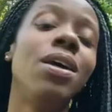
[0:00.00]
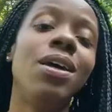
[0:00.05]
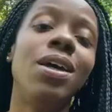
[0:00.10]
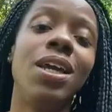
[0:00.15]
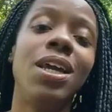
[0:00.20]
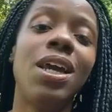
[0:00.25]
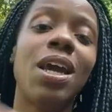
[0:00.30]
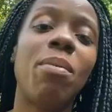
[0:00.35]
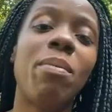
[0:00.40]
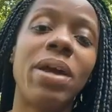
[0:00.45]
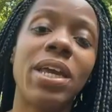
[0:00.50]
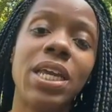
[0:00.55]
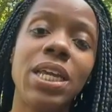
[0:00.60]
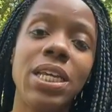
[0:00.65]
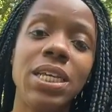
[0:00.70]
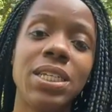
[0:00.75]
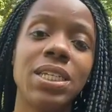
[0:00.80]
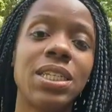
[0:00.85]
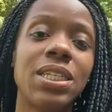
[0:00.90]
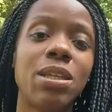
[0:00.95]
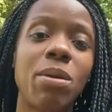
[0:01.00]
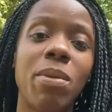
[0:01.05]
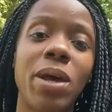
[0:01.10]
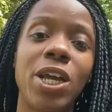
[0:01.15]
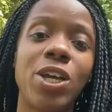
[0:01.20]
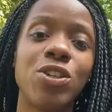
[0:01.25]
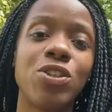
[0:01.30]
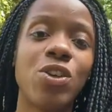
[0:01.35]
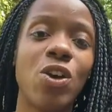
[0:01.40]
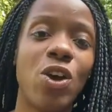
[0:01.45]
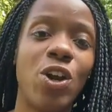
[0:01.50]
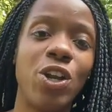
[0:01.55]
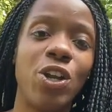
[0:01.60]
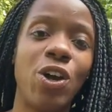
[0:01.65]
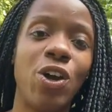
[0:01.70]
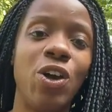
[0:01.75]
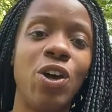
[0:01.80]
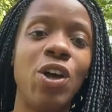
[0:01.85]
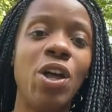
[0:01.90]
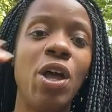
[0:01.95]
He got my keys in somebody else's car,
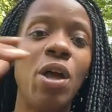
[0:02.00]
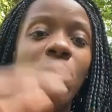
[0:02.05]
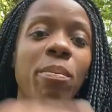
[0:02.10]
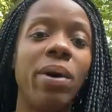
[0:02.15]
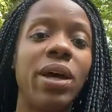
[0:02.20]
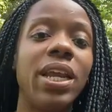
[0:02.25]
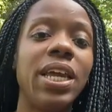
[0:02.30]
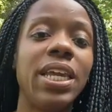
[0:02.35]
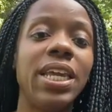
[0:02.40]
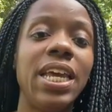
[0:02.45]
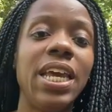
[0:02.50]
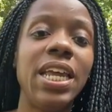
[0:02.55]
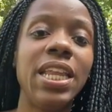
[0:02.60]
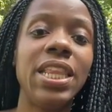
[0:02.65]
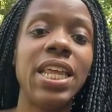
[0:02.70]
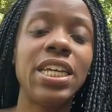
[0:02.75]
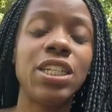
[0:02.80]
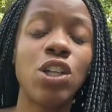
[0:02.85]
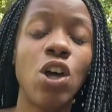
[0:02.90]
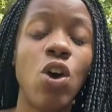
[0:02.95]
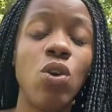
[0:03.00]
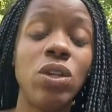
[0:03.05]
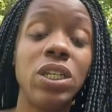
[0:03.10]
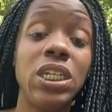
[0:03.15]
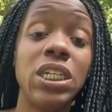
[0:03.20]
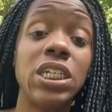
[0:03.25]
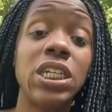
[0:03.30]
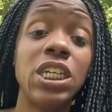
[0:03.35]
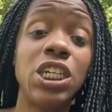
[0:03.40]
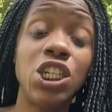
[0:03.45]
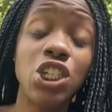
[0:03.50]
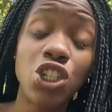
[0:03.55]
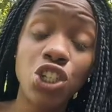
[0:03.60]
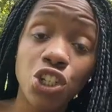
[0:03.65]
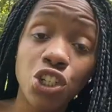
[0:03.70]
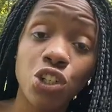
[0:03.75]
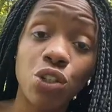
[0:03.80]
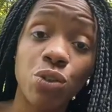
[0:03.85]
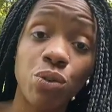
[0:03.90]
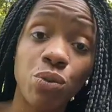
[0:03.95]
y'all. But again, that's only an
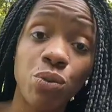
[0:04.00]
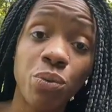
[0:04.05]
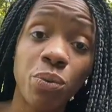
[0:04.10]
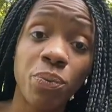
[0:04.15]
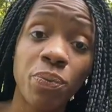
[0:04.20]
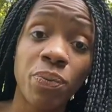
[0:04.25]
issue.